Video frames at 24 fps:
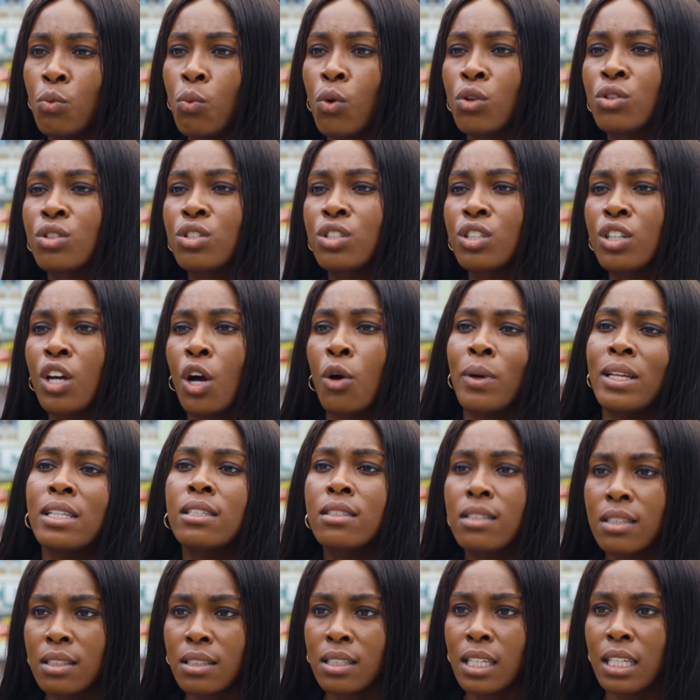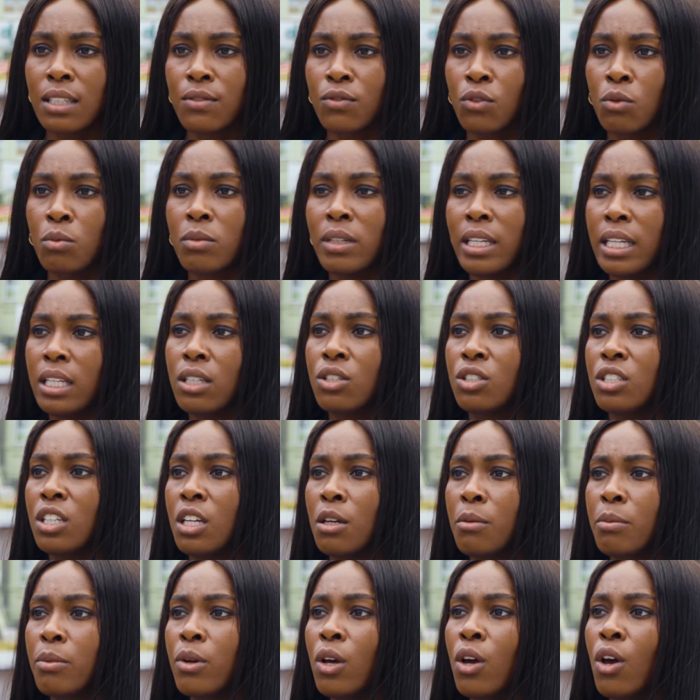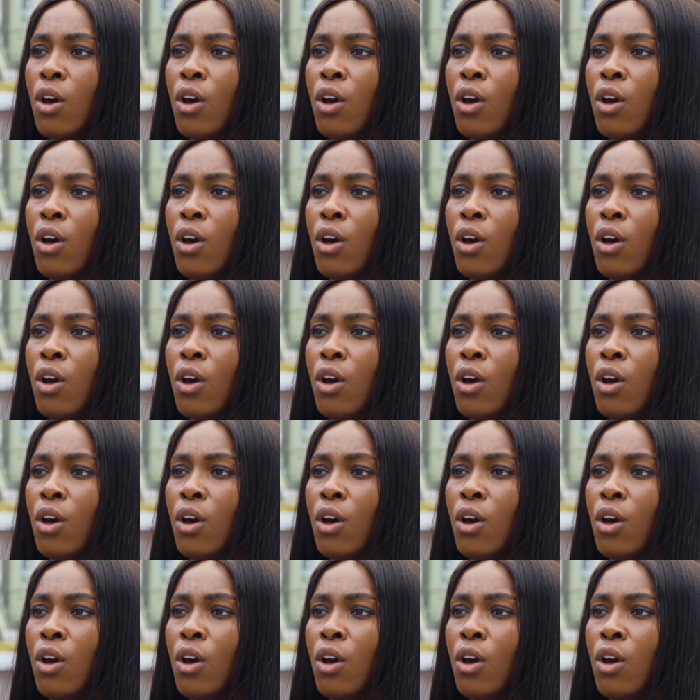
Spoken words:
wants to go into sixth form leadership